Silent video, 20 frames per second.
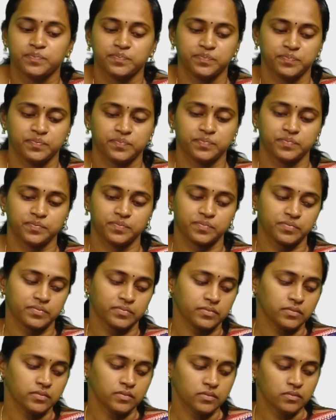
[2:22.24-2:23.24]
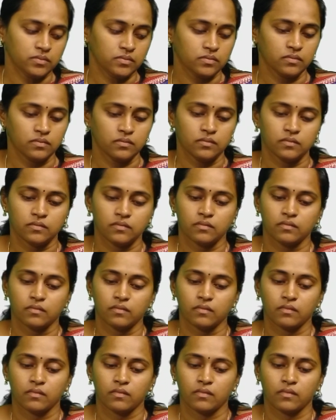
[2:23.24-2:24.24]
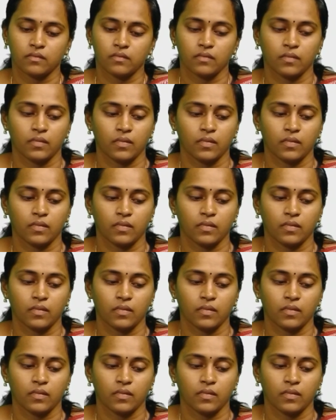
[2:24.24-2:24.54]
(silence)